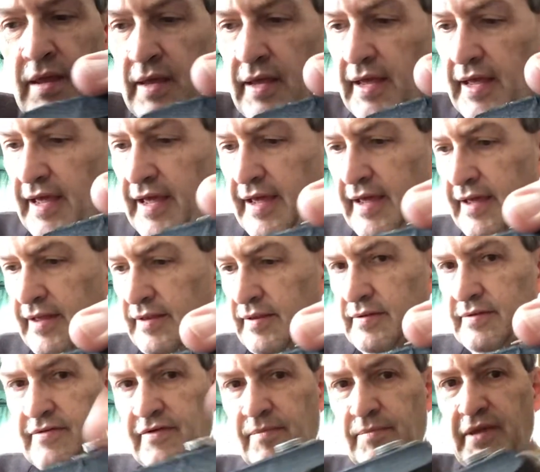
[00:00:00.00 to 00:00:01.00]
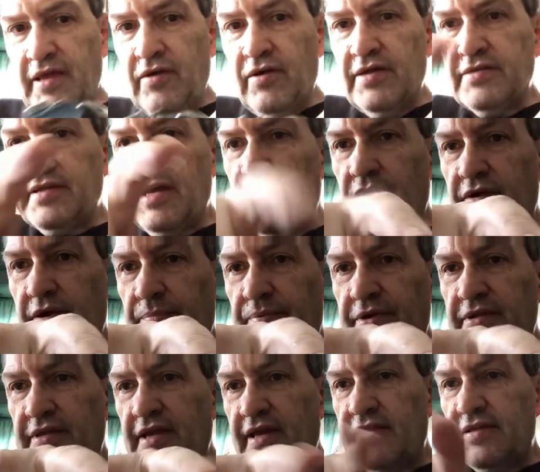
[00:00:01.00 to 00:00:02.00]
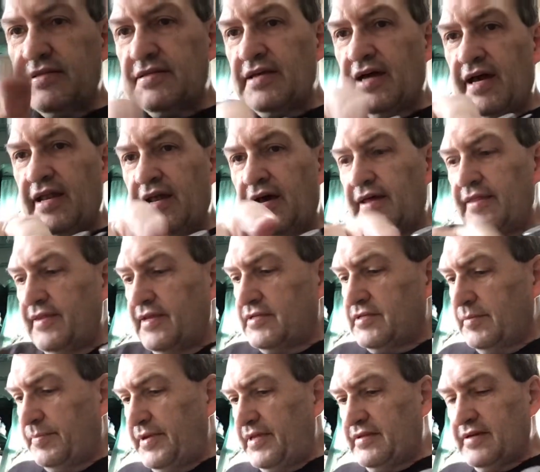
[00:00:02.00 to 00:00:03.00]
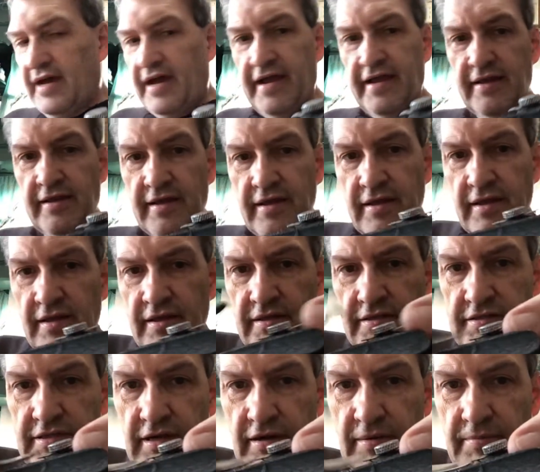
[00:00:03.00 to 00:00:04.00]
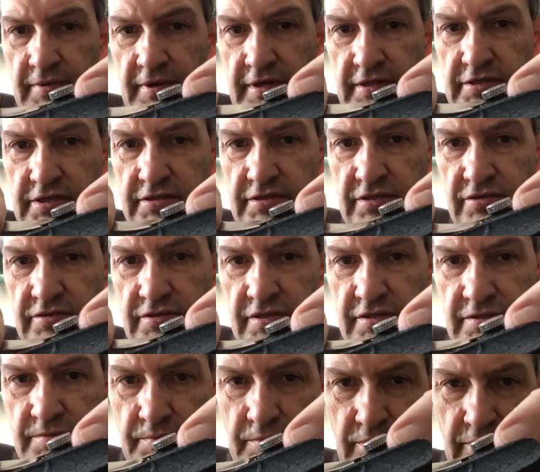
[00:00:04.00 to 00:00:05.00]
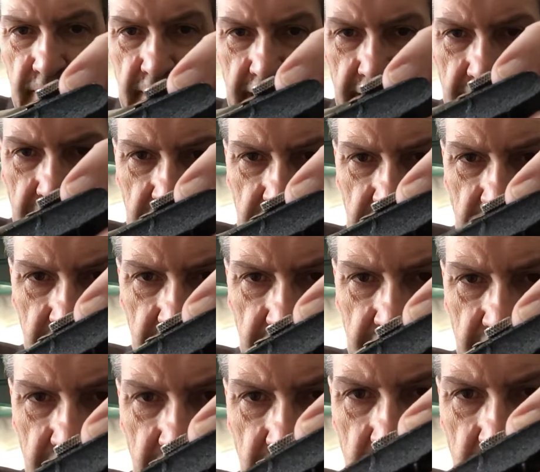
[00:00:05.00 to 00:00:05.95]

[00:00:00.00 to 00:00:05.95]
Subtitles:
And because I already put the other side on, this will be tight. So I'm going to just use the spoon again and gently